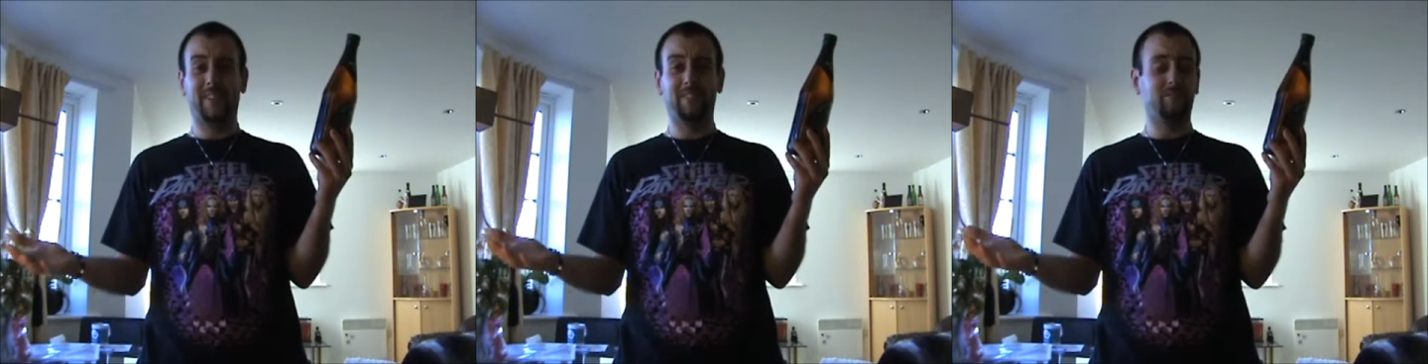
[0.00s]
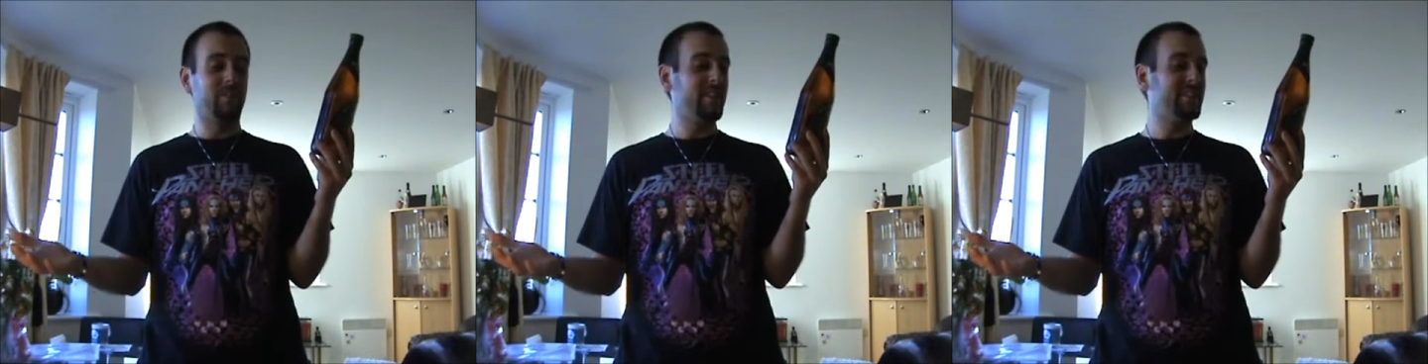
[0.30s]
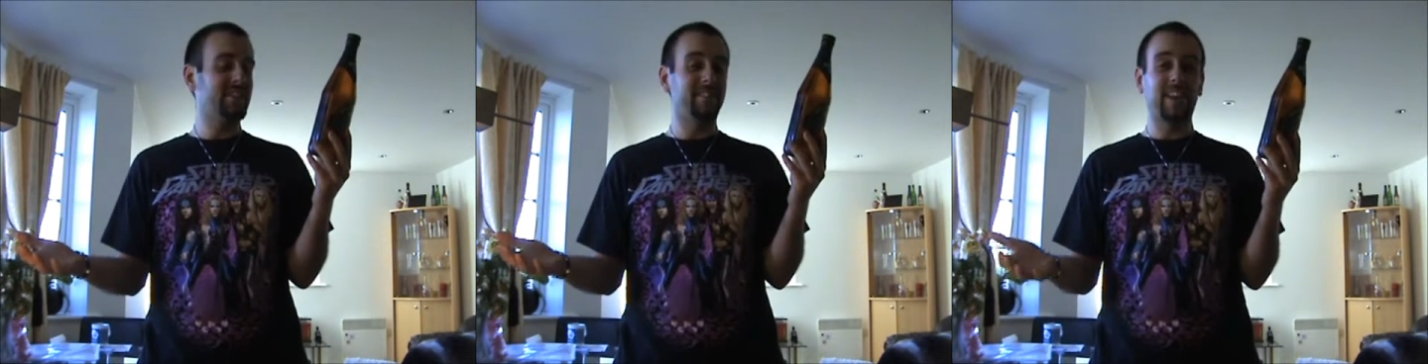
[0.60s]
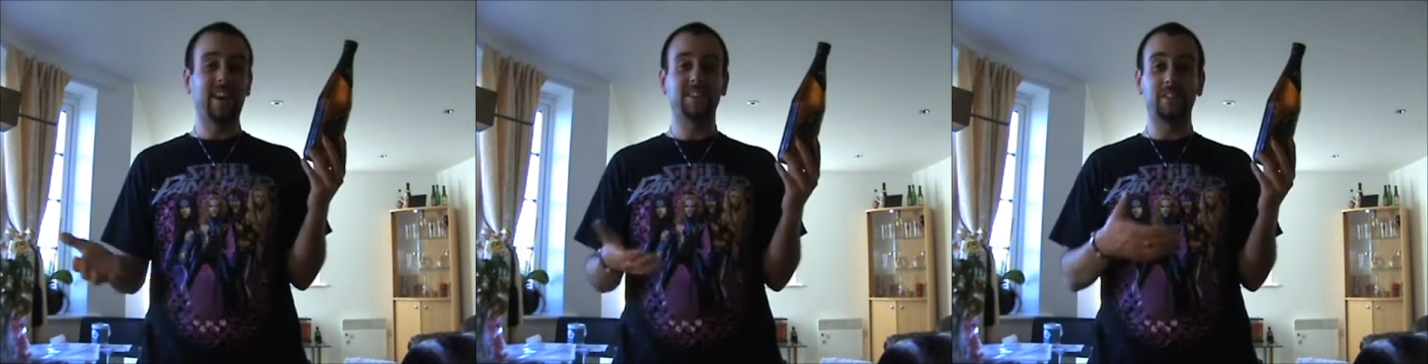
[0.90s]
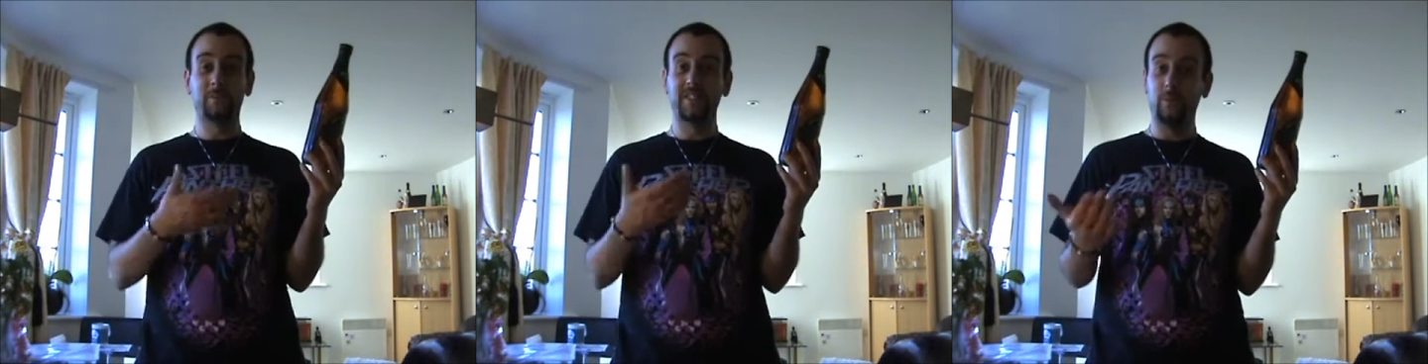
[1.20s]
right, okay,
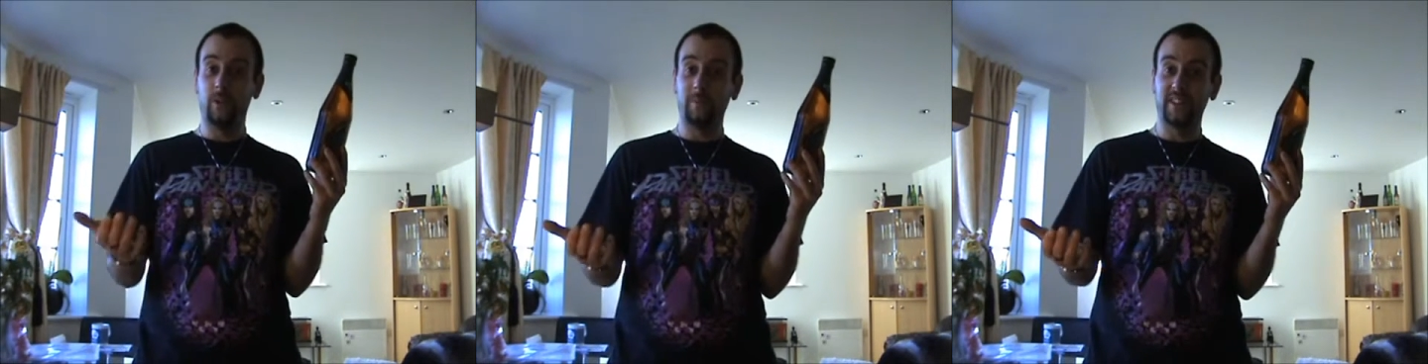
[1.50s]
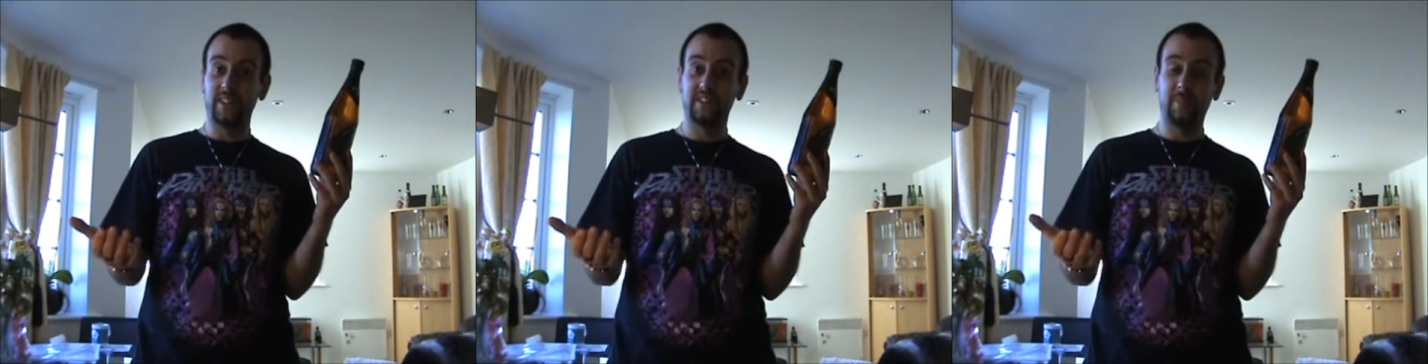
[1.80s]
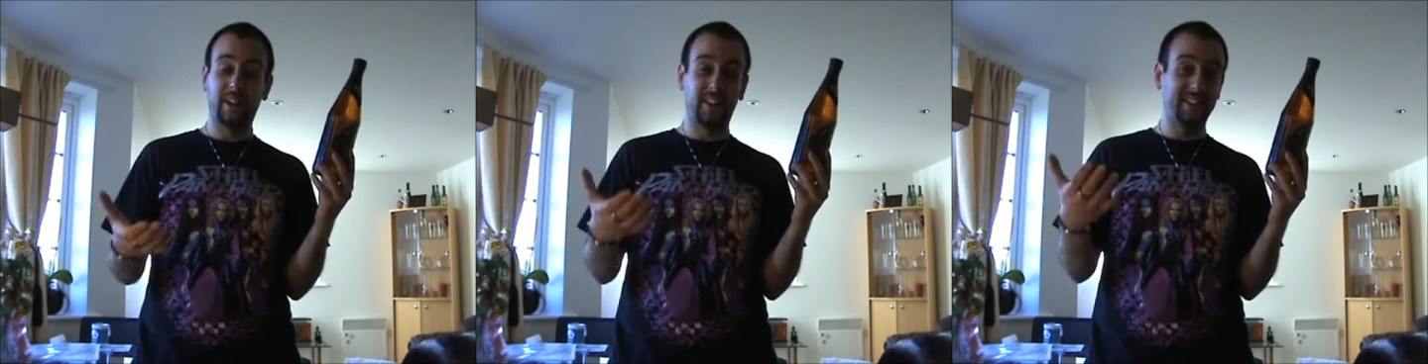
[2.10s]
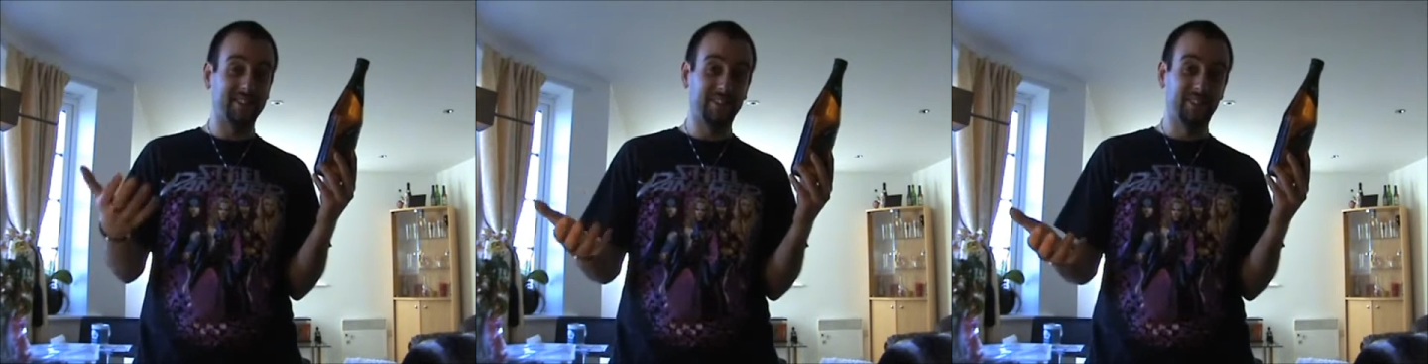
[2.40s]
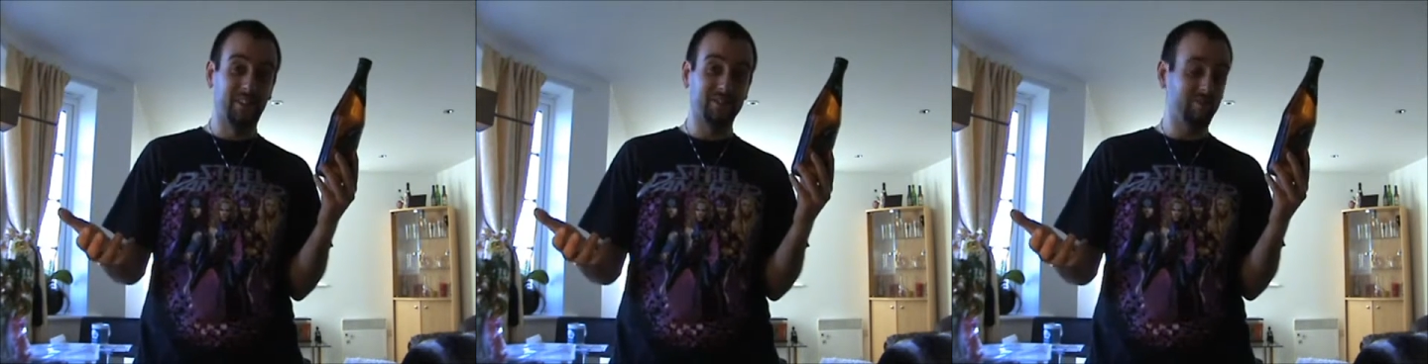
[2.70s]
so obviously what I'm going to smell is
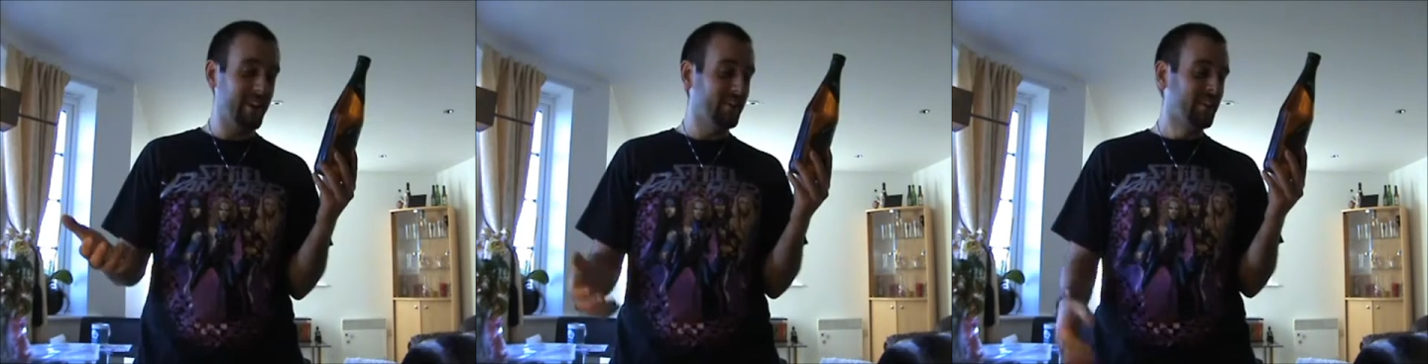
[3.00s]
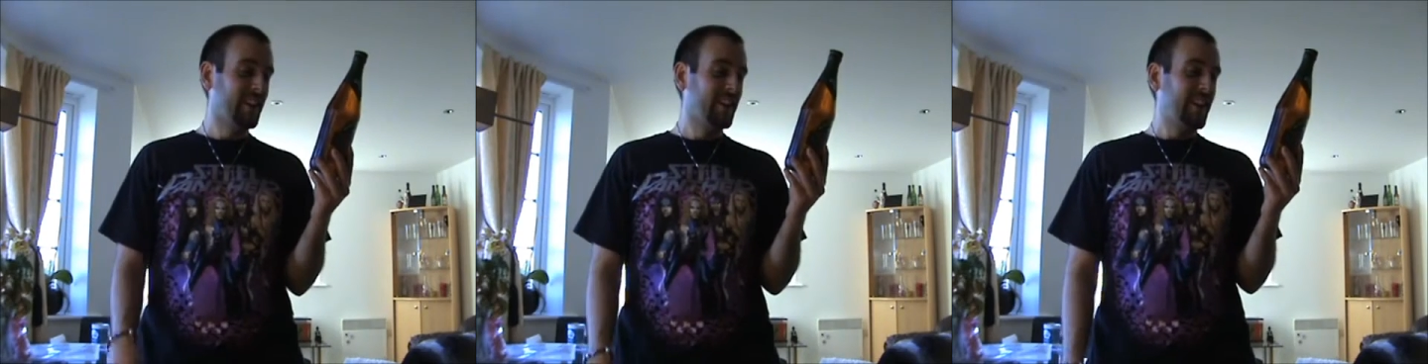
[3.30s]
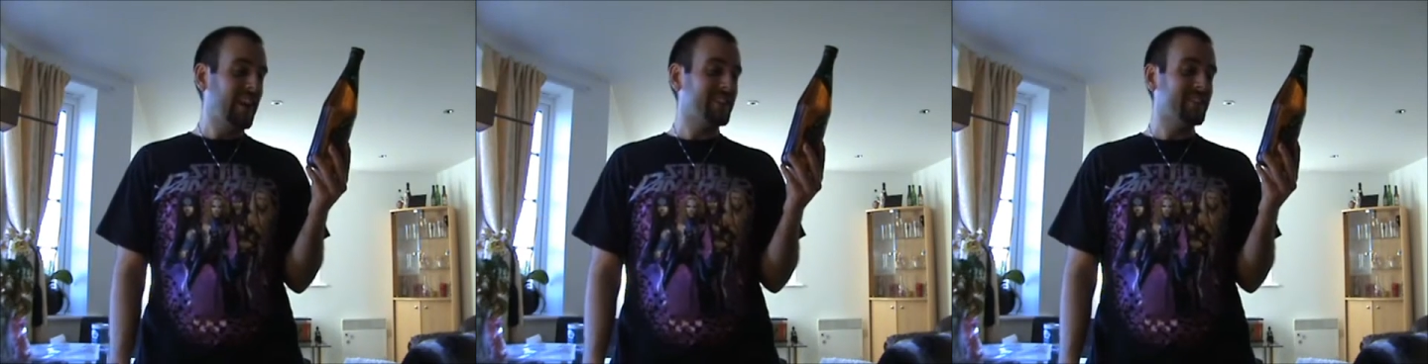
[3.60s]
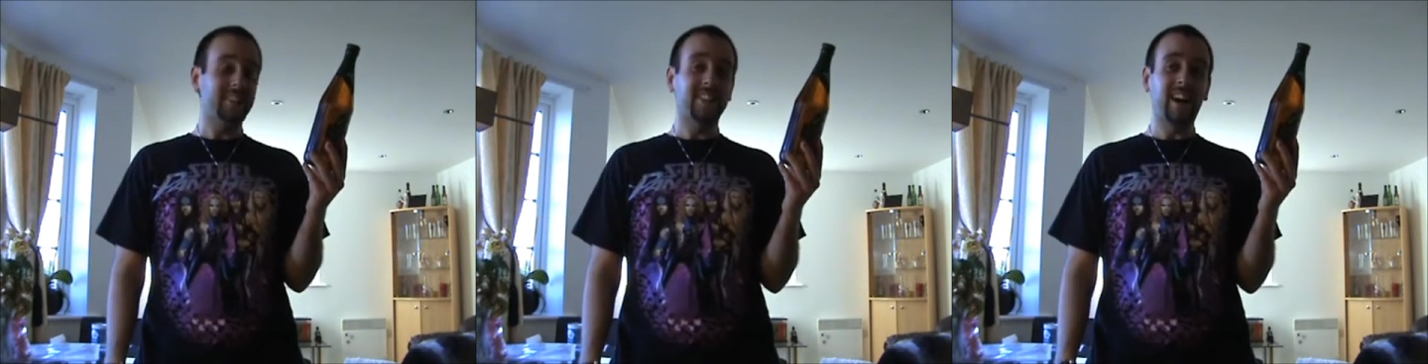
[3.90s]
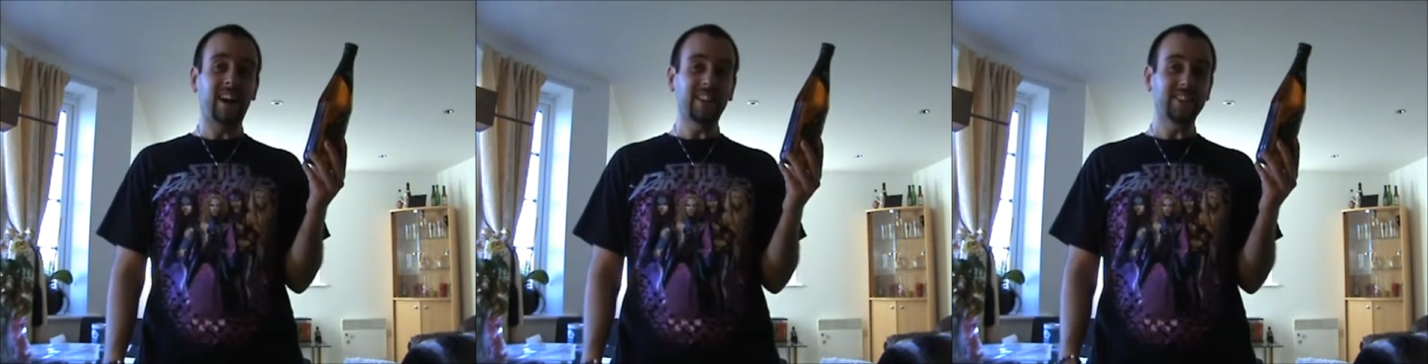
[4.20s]
not real, and
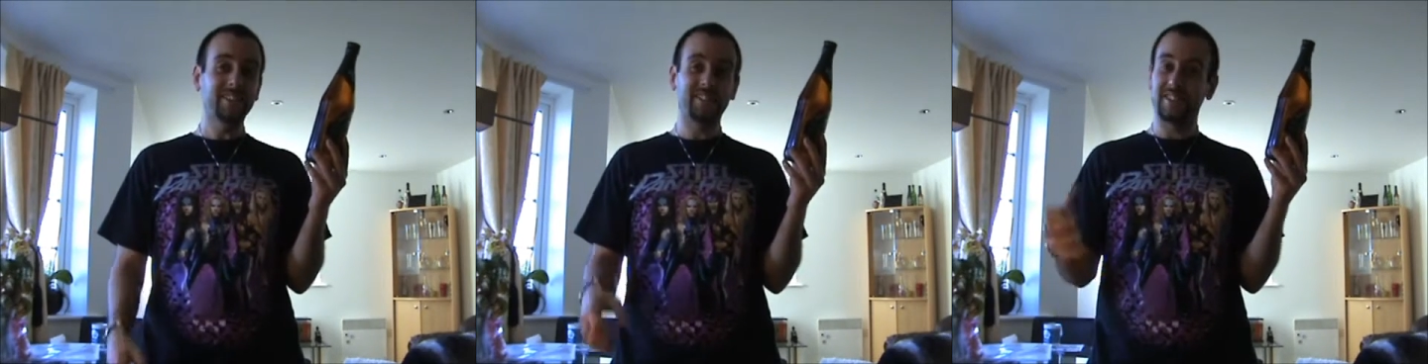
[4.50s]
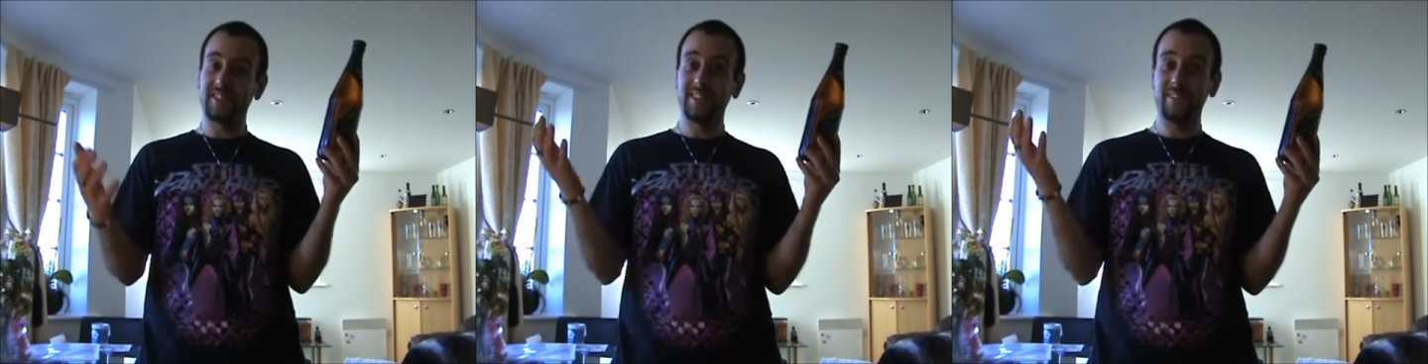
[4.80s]
colours.